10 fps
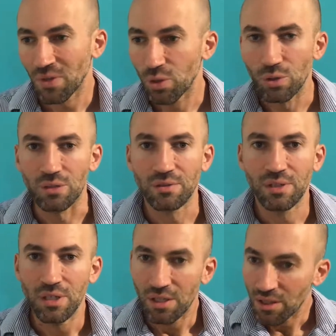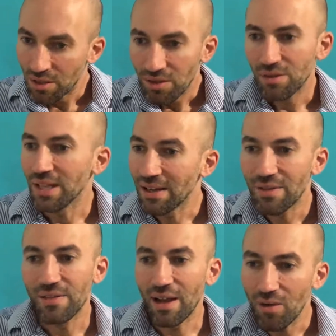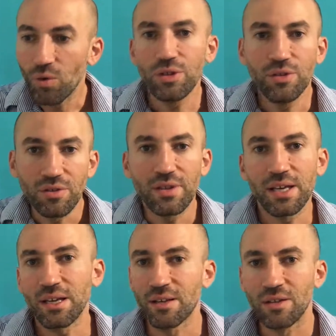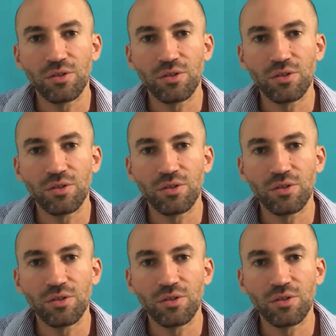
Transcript: Cool. Now all you do there,